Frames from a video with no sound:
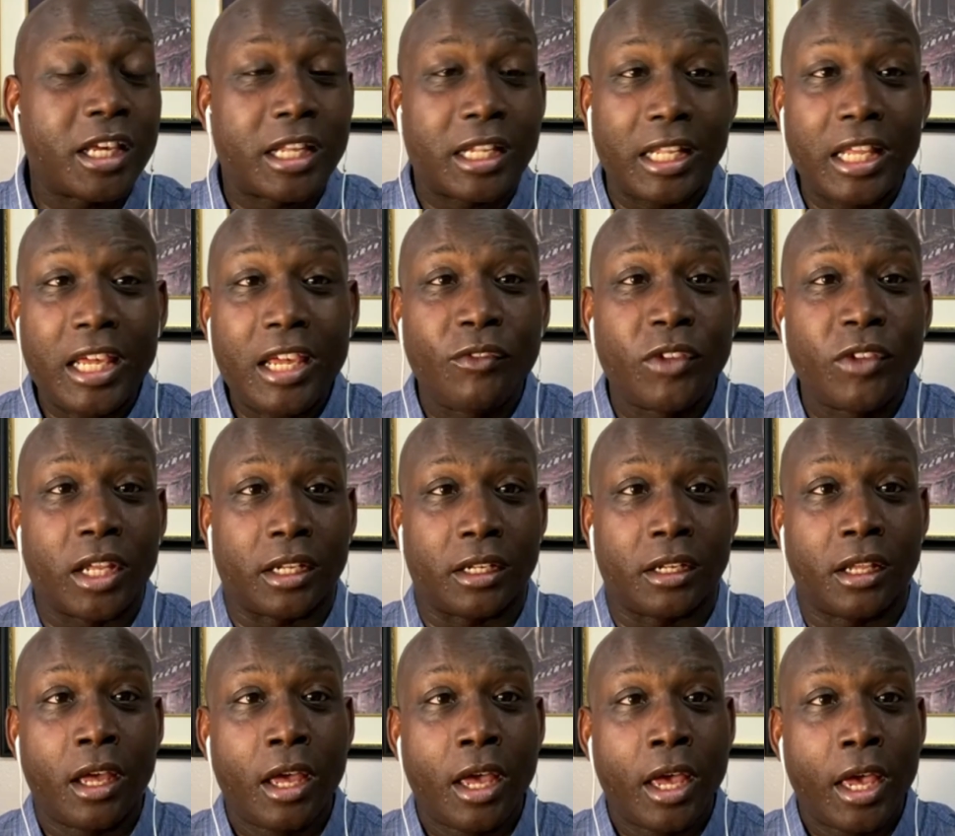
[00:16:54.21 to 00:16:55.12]

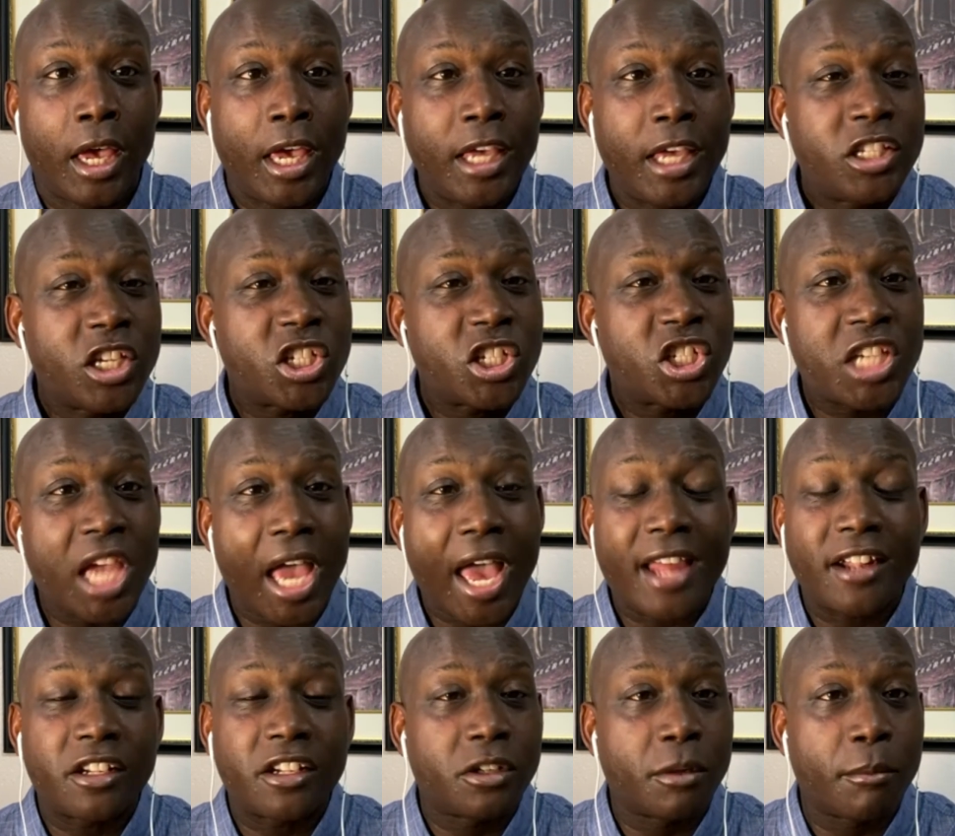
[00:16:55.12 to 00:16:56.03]
Cleveland. He just
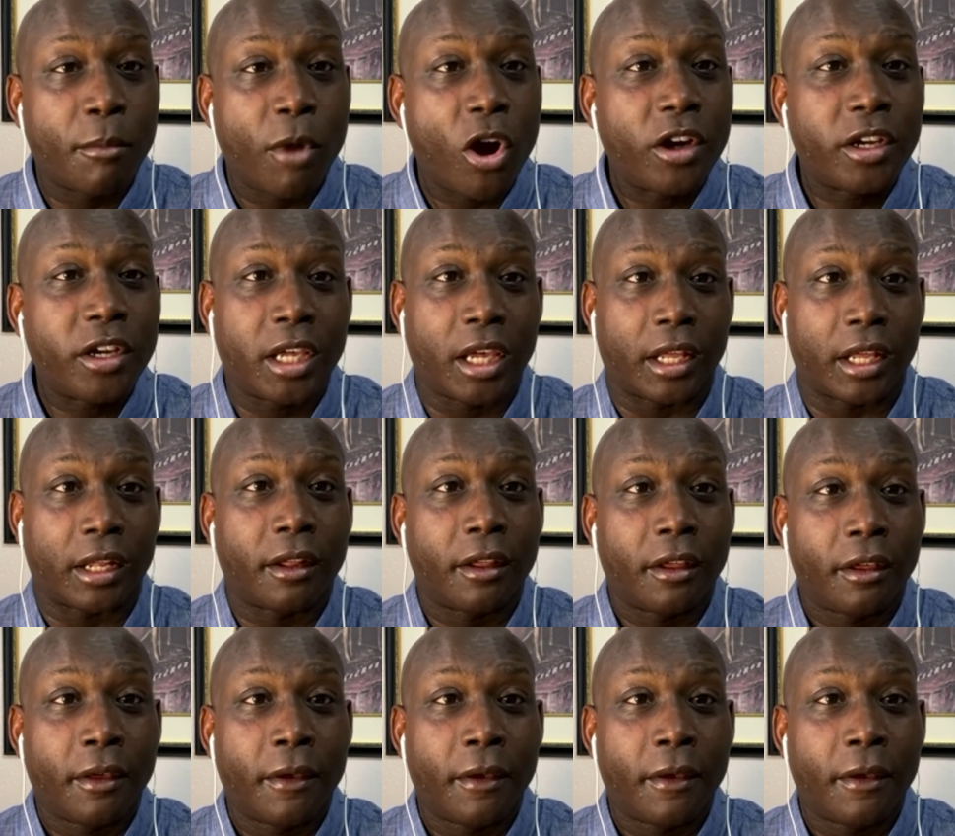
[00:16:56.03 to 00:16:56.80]
shattered the market,